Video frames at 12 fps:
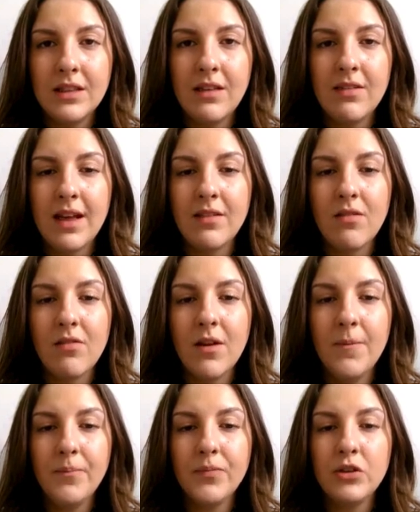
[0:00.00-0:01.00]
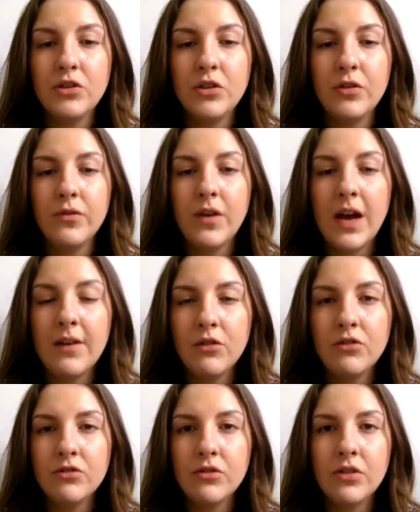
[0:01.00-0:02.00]
this answer to
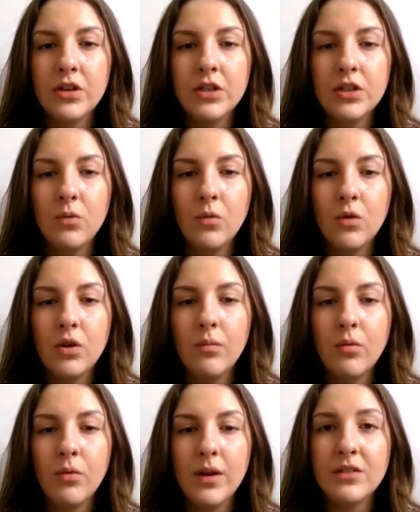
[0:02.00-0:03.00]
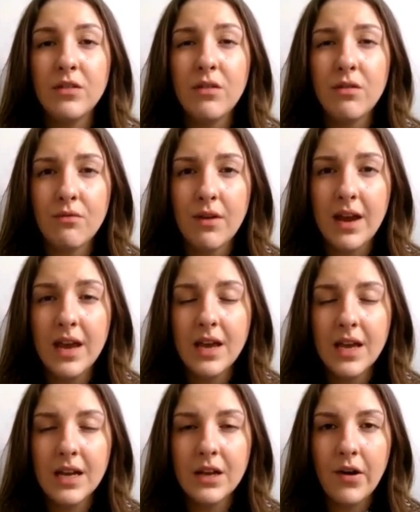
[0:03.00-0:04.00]
531.3
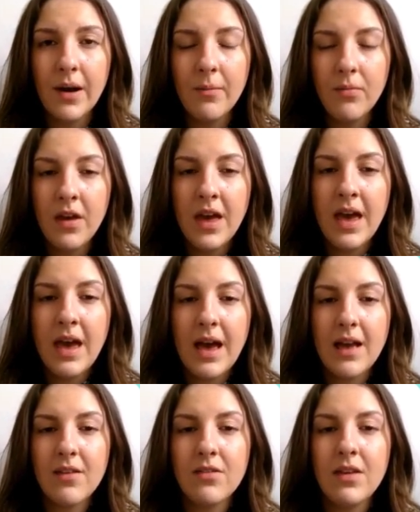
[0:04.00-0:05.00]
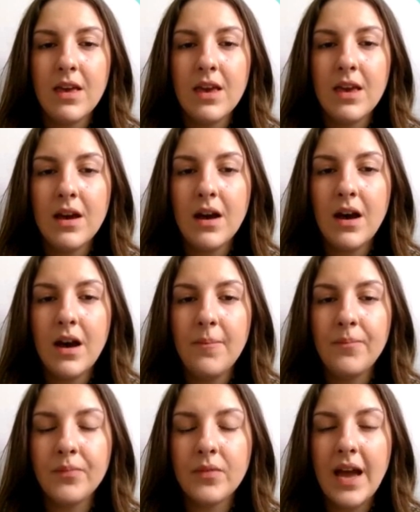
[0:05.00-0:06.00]
kilograms, as the
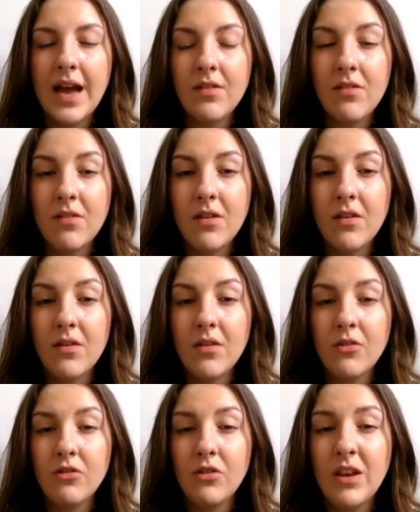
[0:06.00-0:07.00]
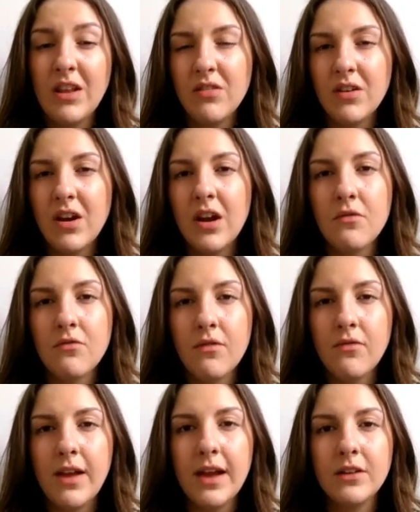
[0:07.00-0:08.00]
answer needs to kind of
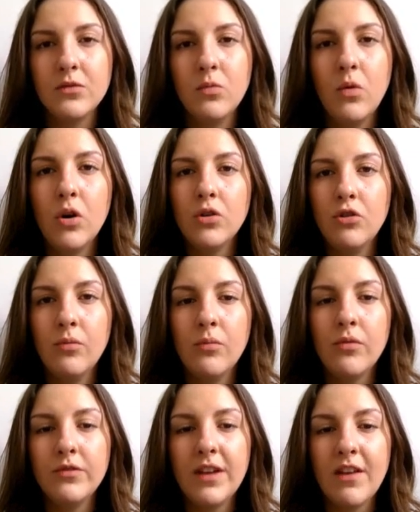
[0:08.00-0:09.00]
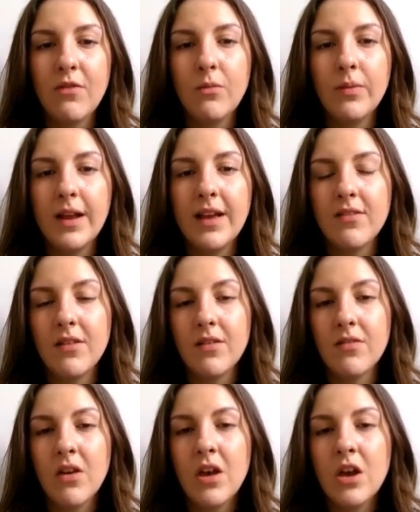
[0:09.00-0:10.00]
reflect what number of decimal
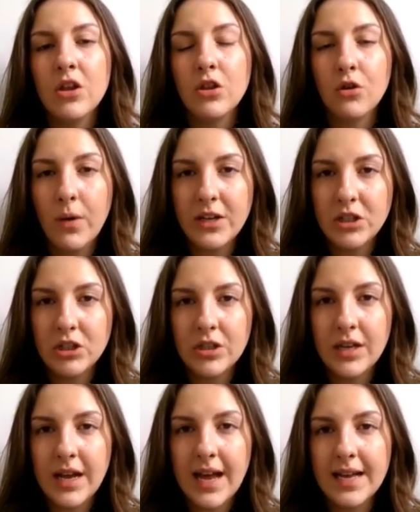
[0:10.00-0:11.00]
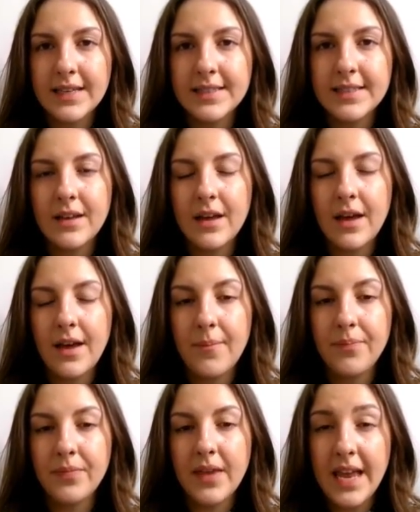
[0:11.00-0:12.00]
places the question has
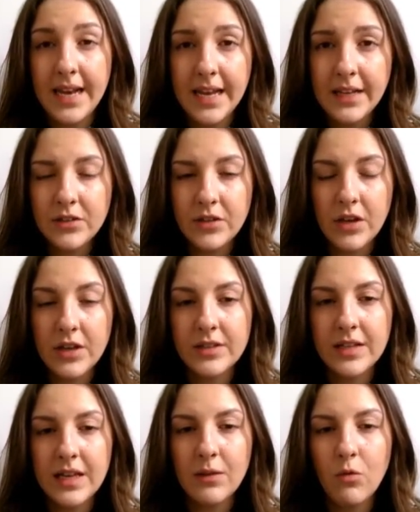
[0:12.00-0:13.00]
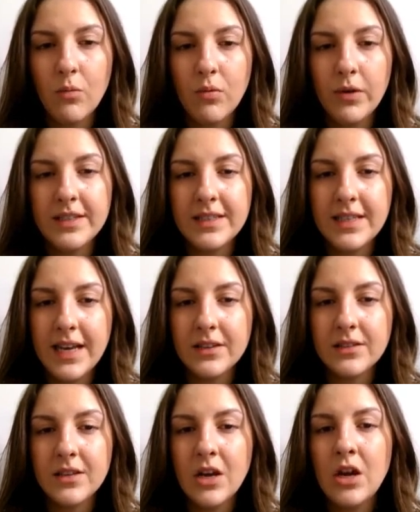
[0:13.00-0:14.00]
in it. So you can see 1.6